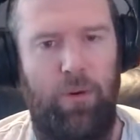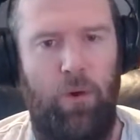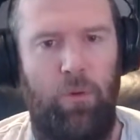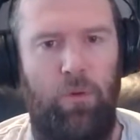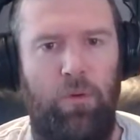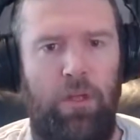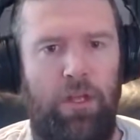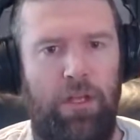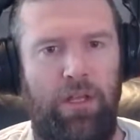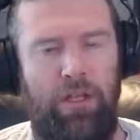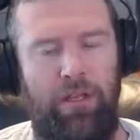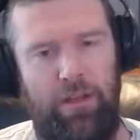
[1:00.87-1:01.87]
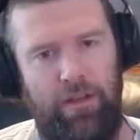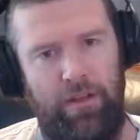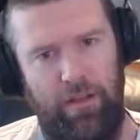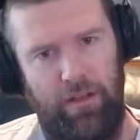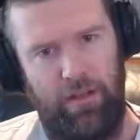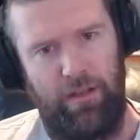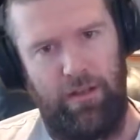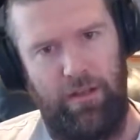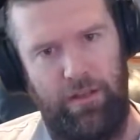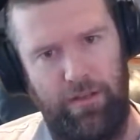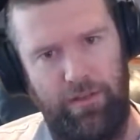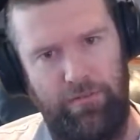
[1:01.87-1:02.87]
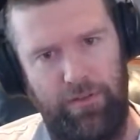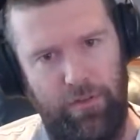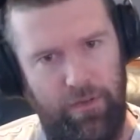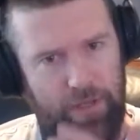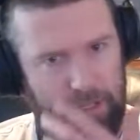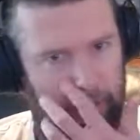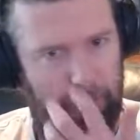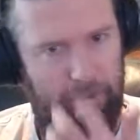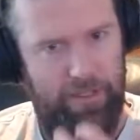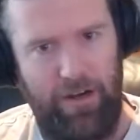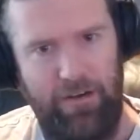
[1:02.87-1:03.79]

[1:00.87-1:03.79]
model. If you look at your